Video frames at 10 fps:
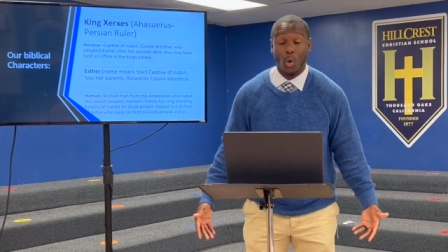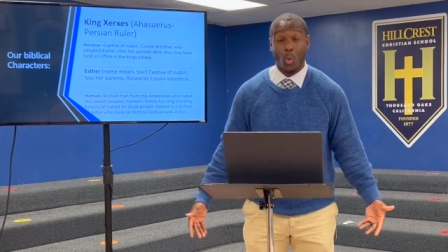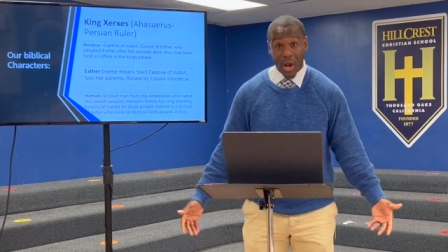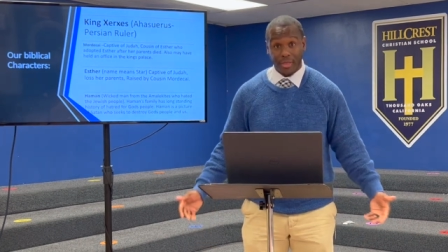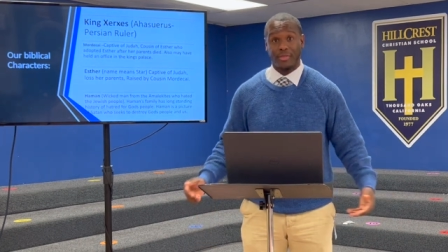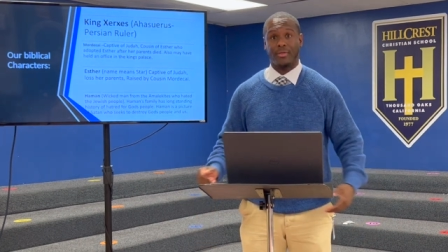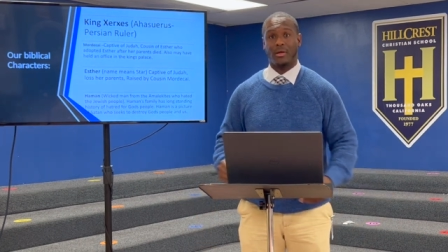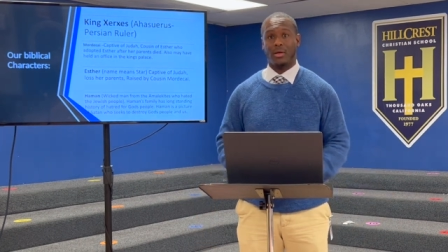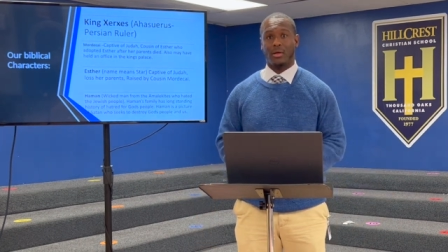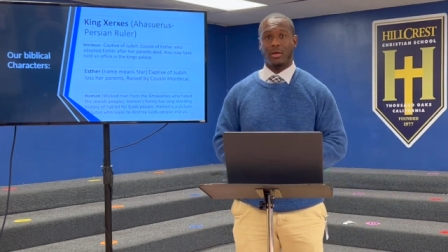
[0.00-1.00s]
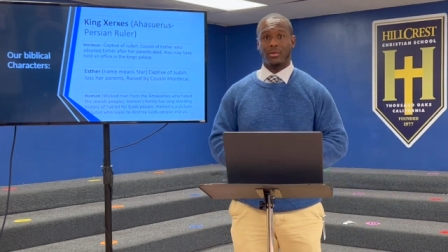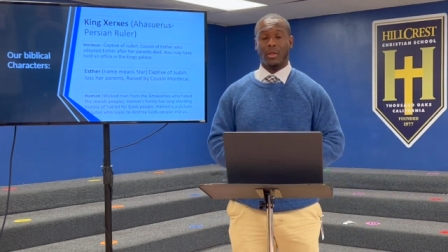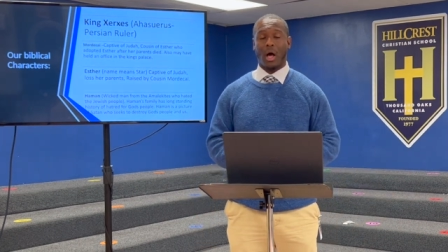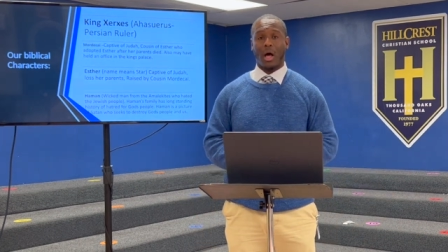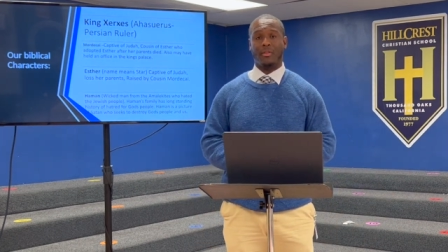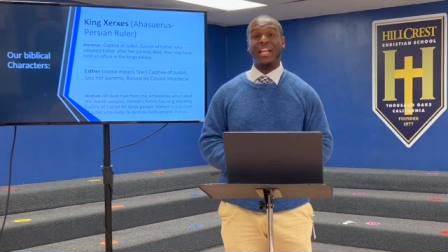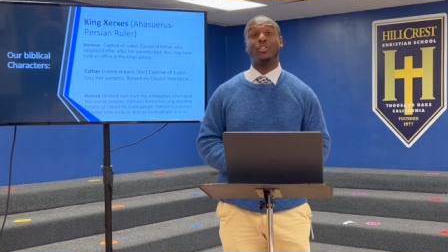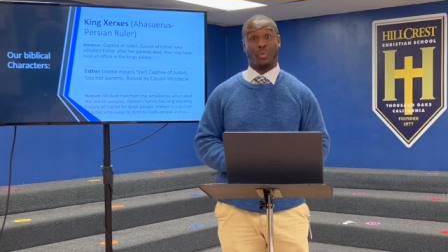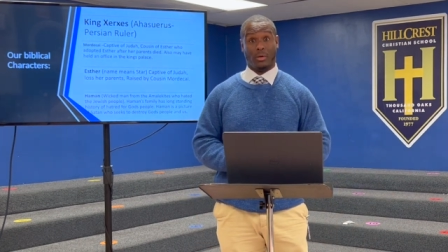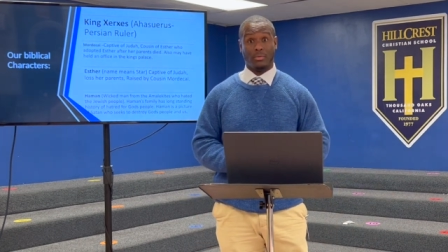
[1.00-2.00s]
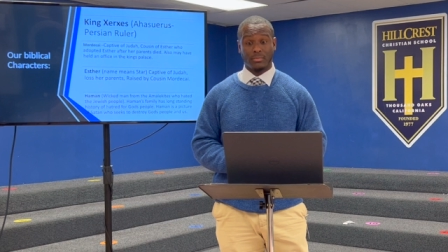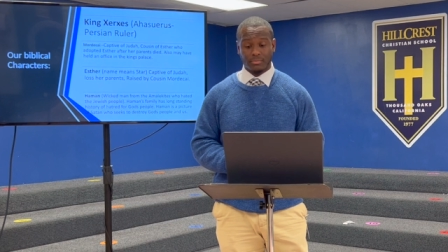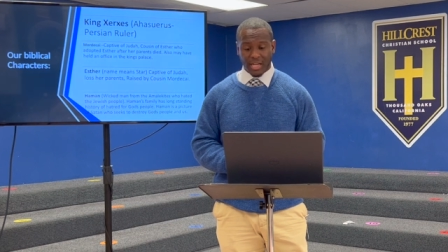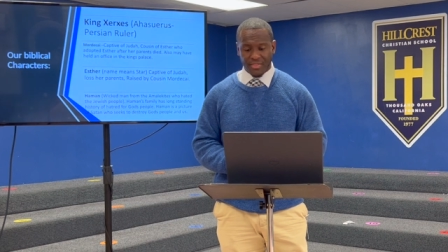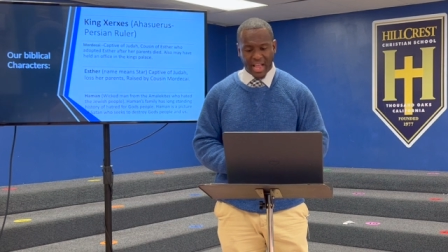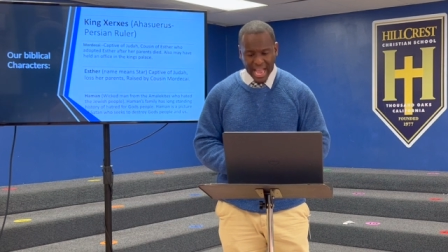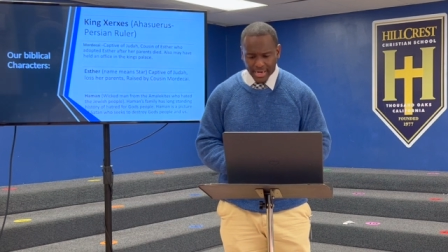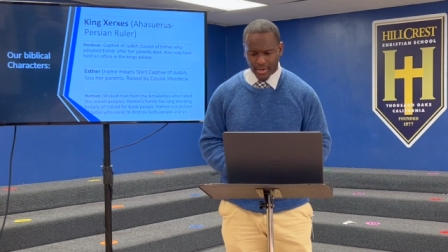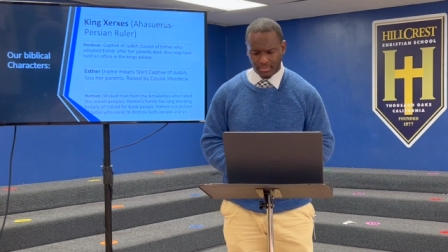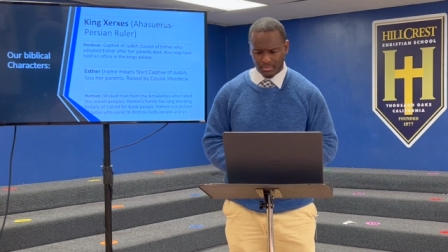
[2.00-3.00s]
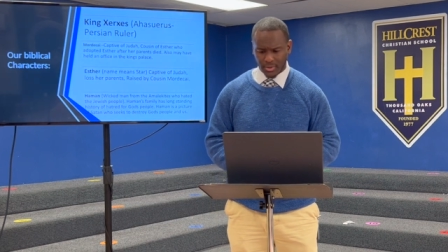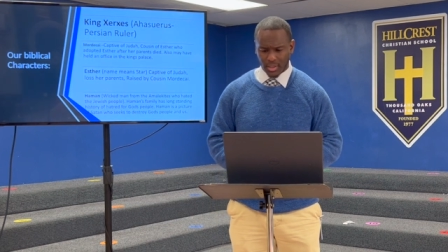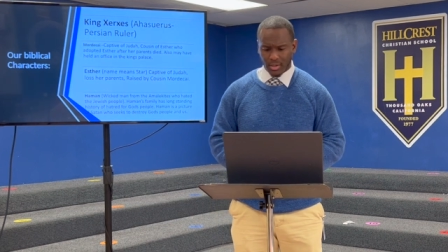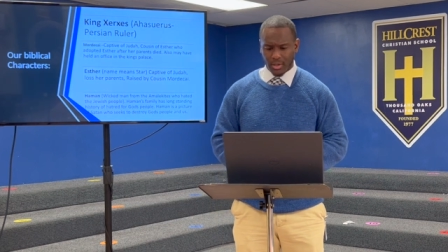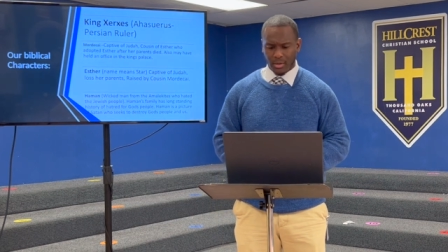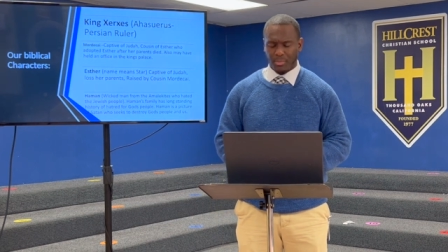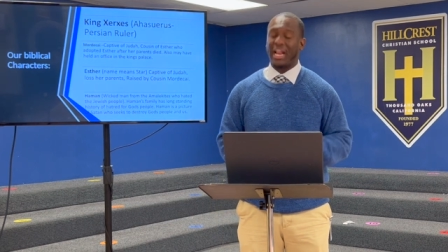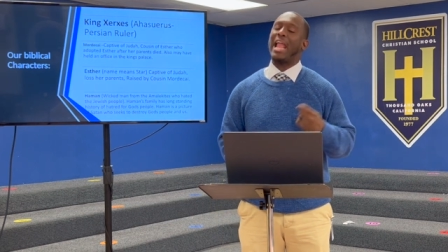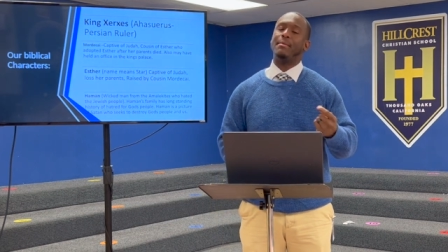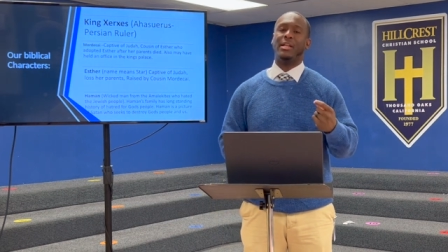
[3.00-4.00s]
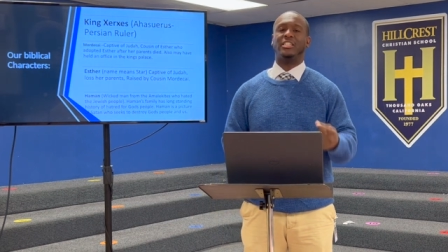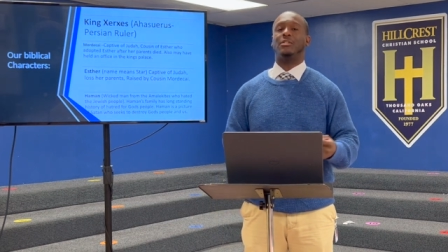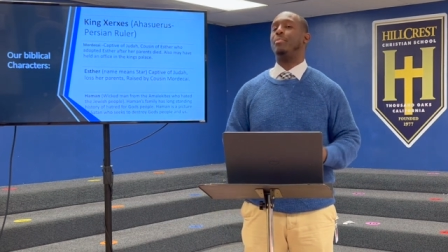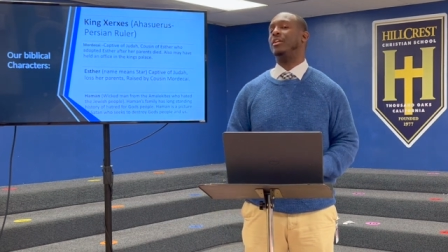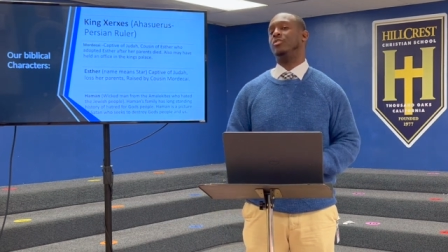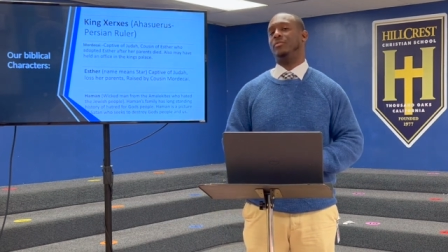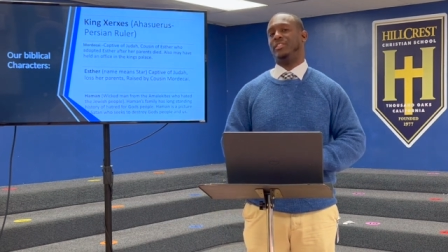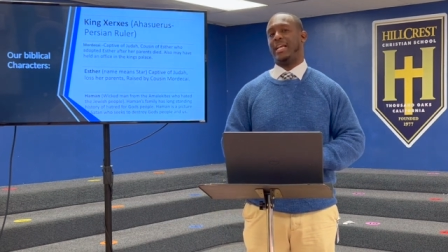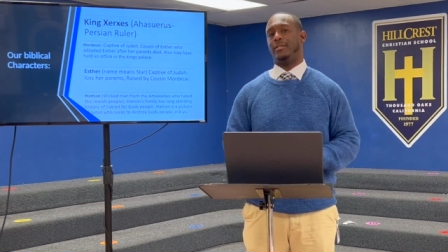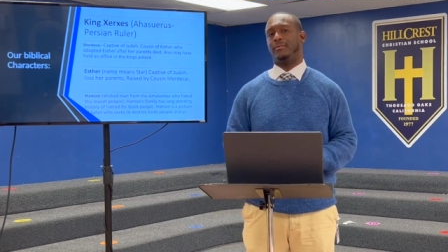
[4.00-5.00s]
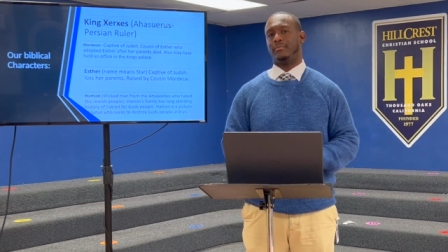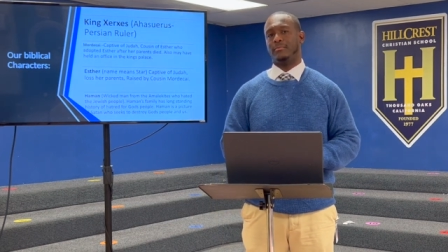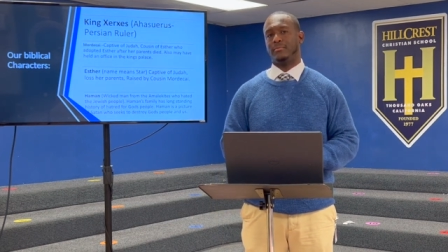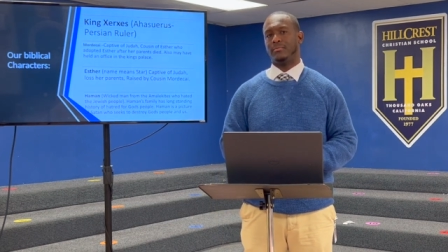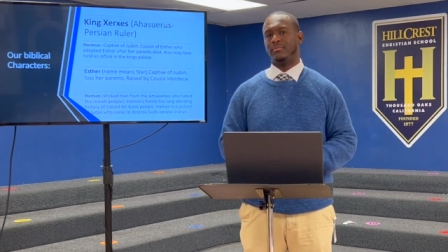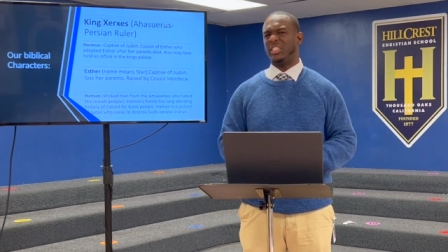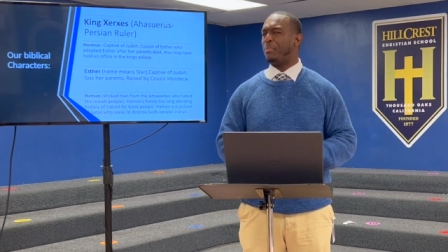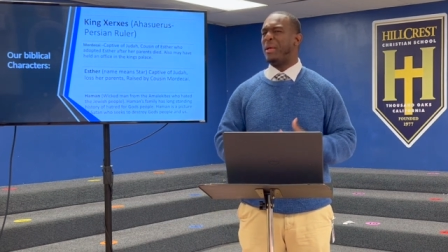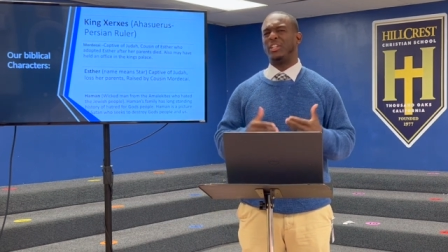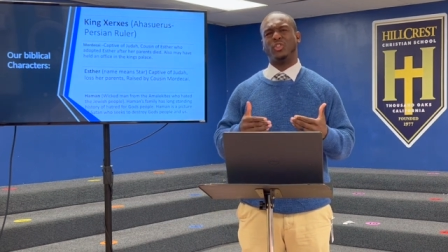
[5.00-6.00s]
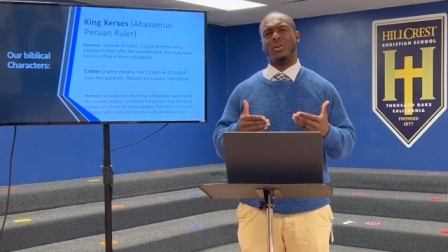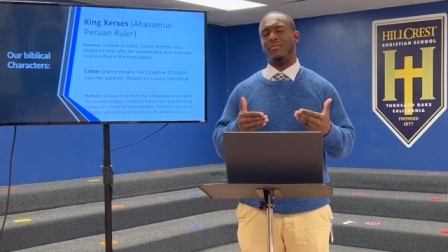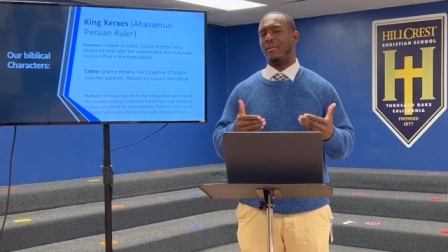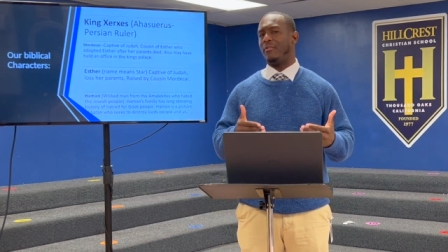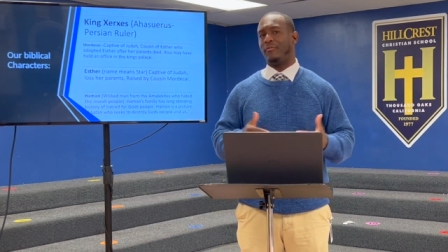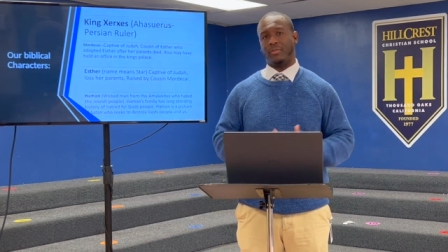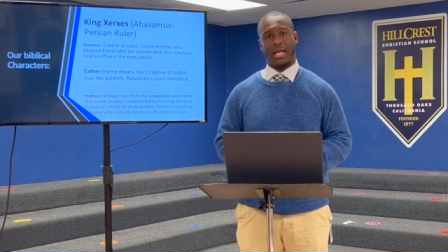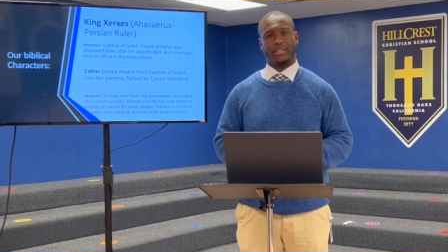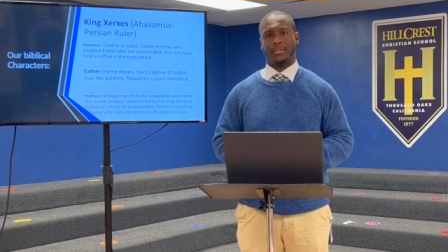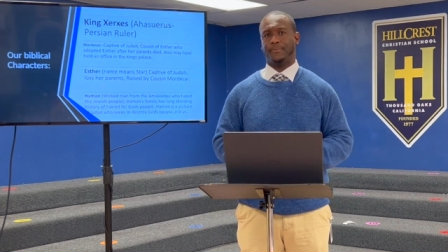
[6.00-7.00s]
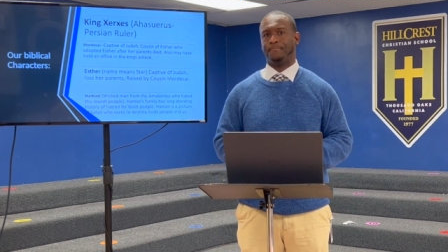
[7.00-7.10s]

with uh, Israel, and they hated him. But Haman is a picture of Satan. He's a picture of the, the flesh.